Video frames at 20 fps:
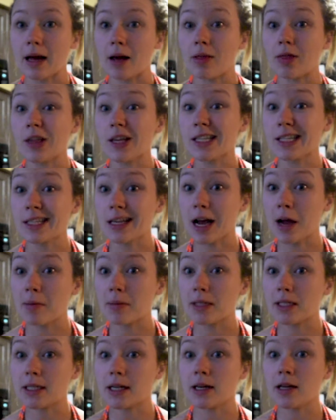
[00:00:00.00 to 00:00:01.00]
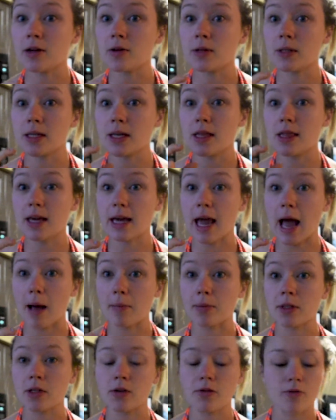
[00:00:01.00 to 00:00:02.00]
Now this time, instead of using the
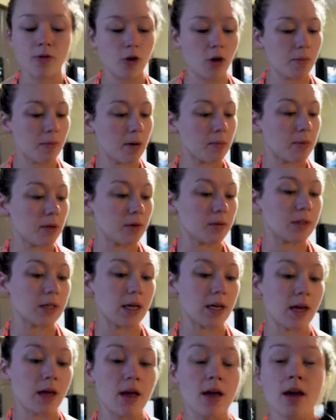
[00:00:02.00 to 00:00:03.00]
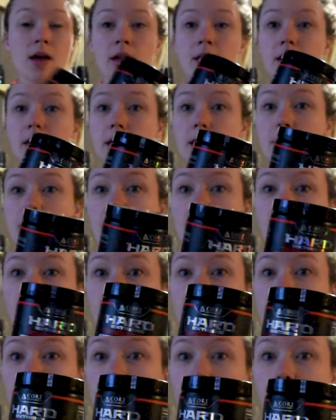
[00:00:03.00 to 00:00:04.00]
capsule form, I'm using the
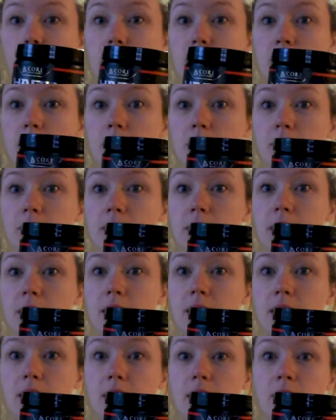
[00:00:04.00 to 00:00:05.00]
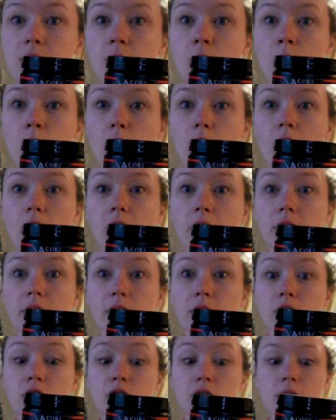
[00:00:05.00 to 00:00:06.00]
powder form. So I'm using the Core Hard
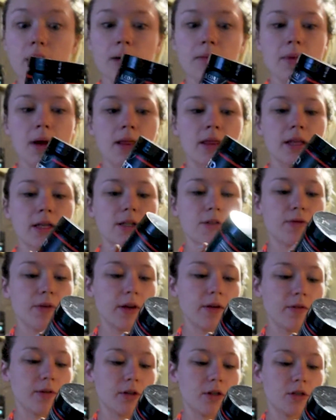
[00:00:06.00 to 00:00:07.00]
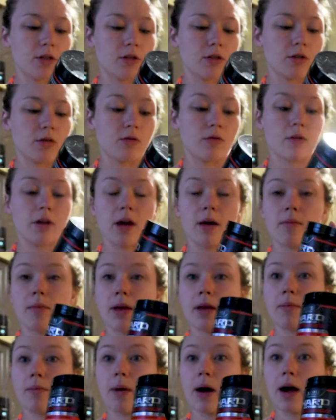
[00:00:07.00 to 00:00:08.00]
Extreme, and this flavor is so
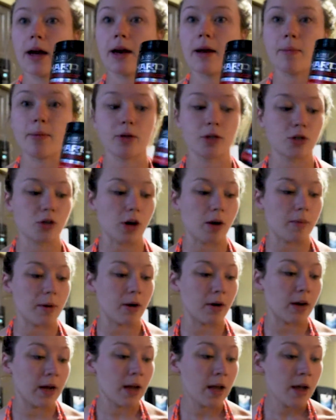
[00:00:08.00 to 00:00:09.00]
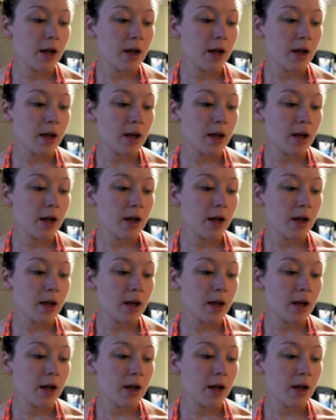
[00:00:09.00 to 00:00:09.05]
yummy. Pineapple strawberry.